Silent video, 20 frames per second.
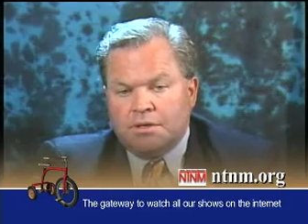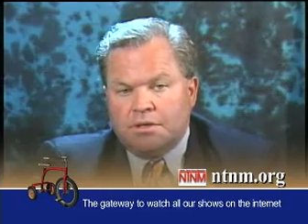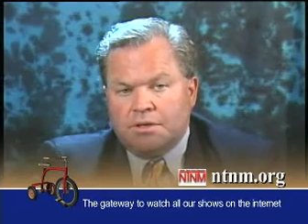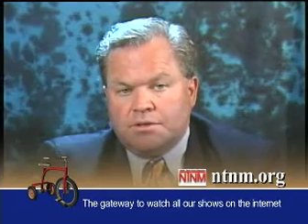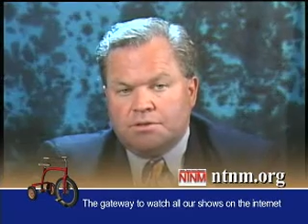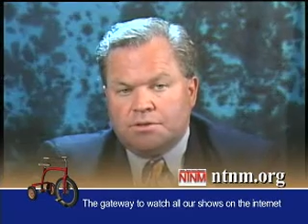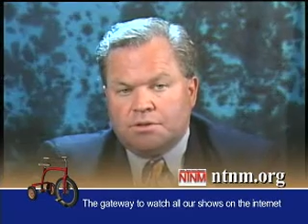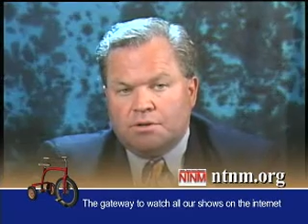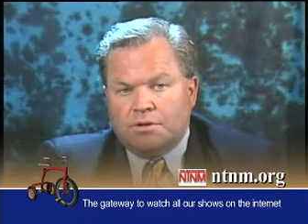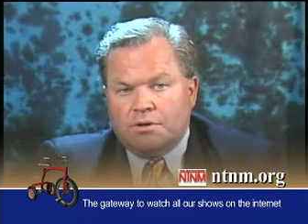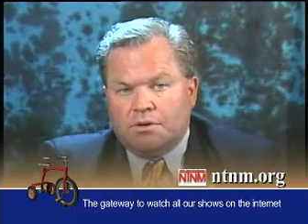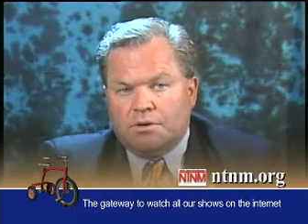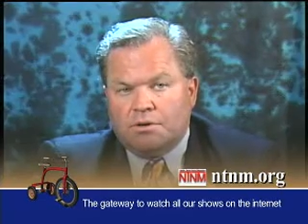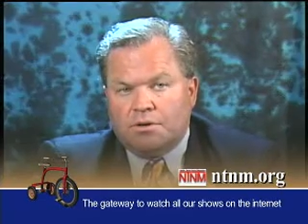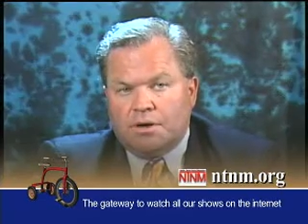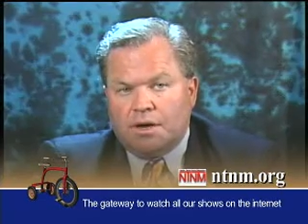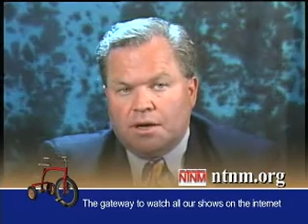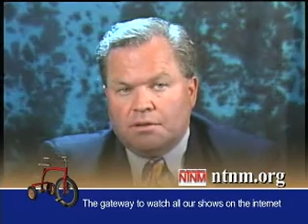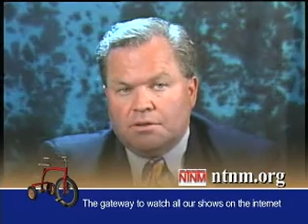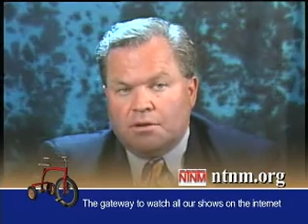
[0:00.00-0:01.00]
So
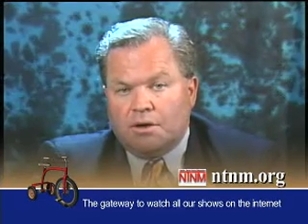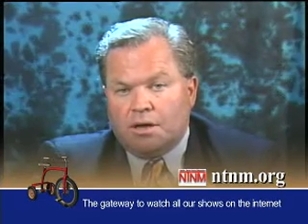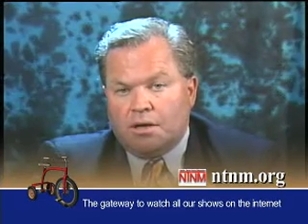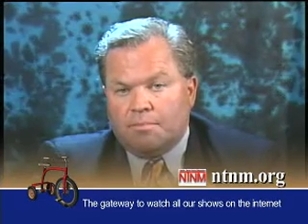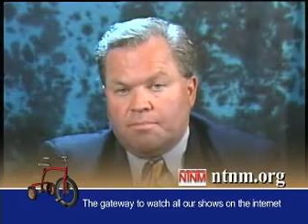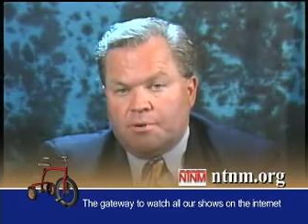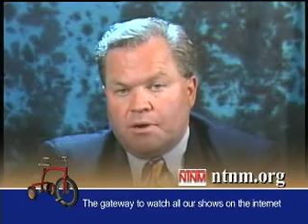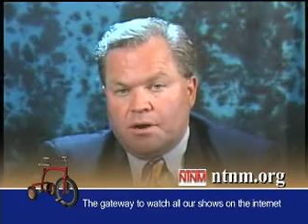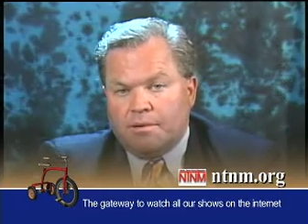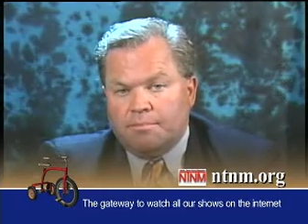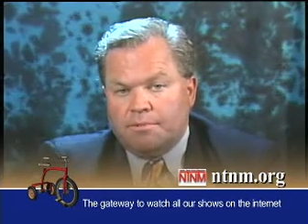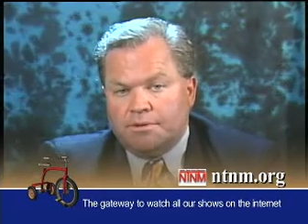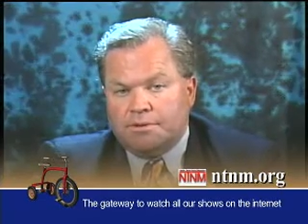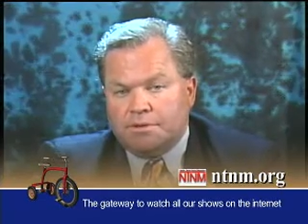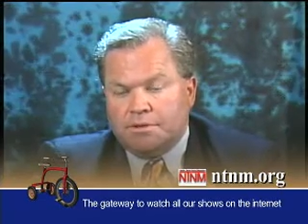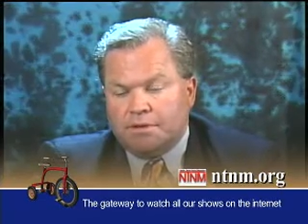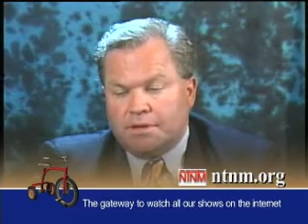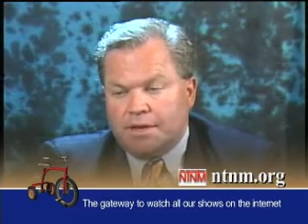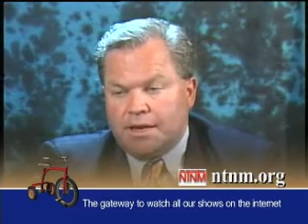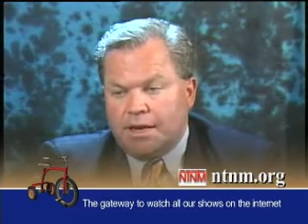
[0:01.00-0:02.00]
our law department
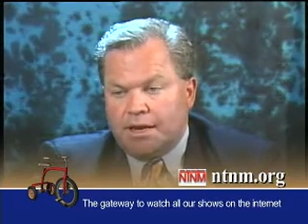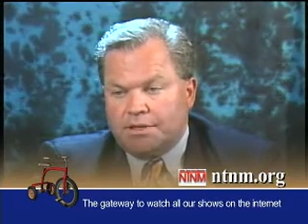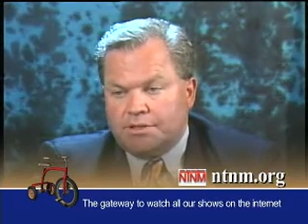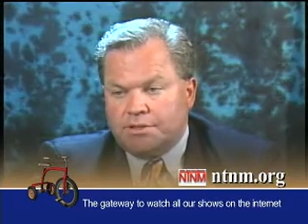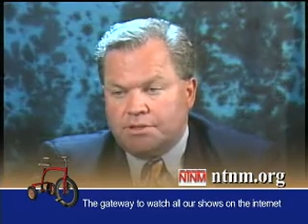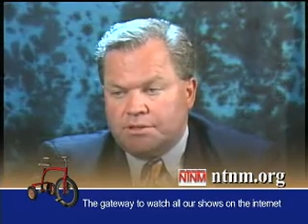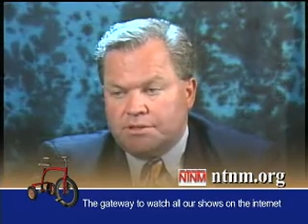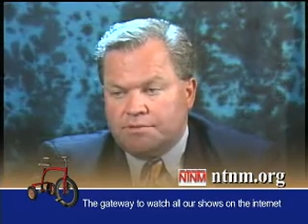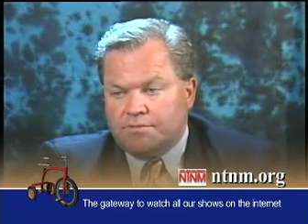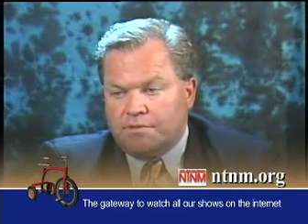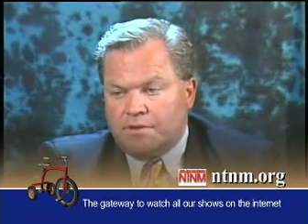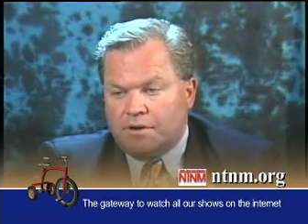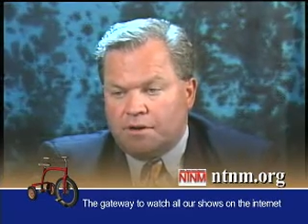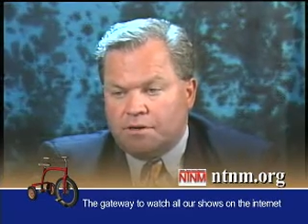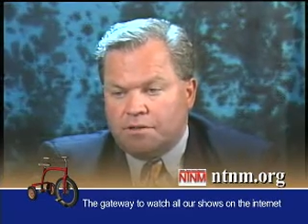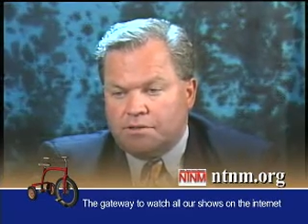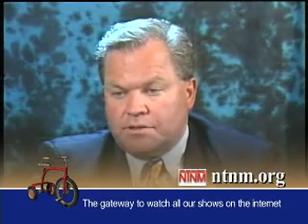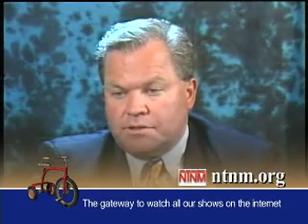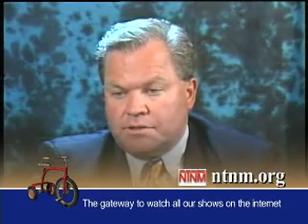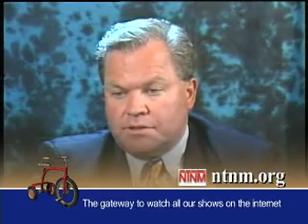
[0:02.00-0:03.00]
took action as
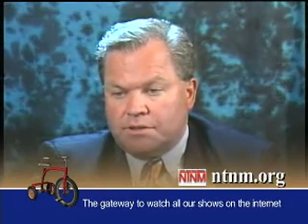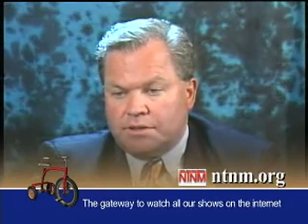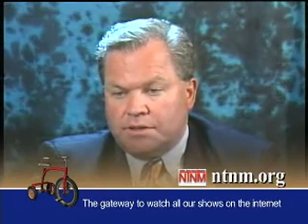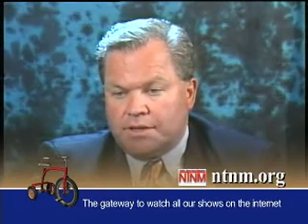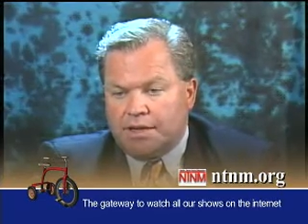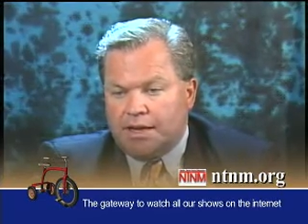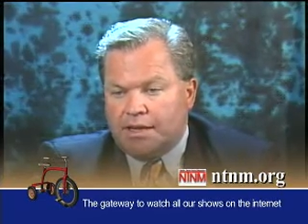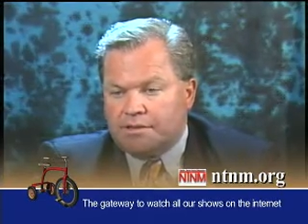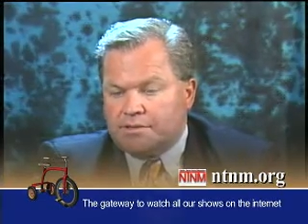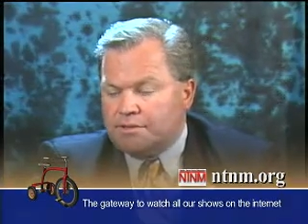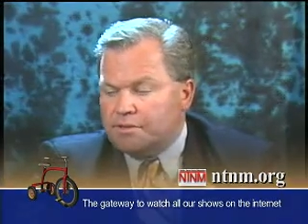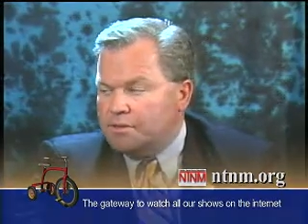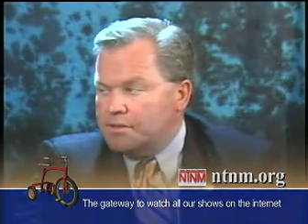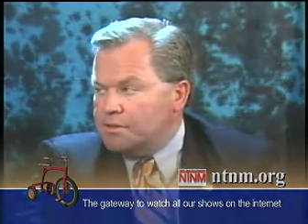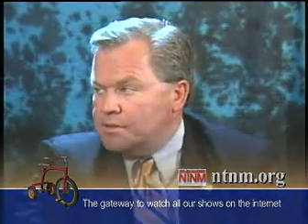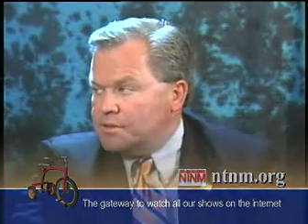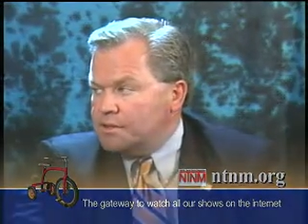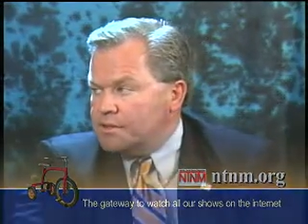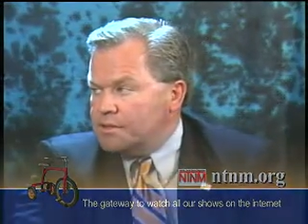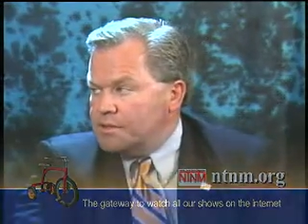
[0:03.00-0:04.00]
far as uh, canceling
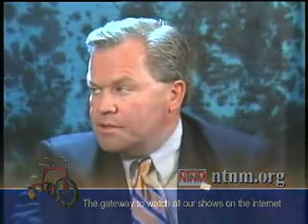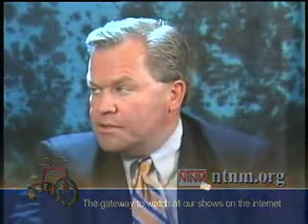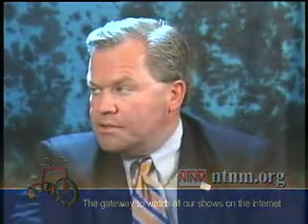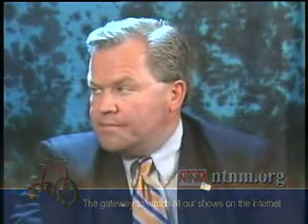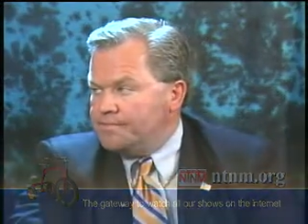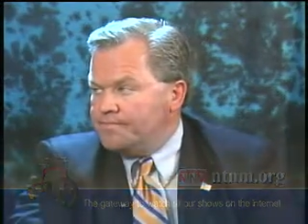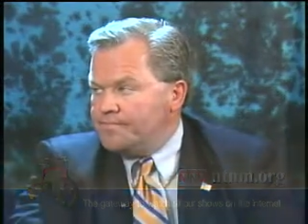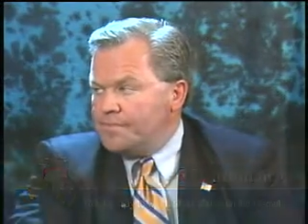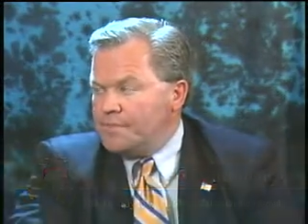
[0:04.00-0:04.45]
his lease.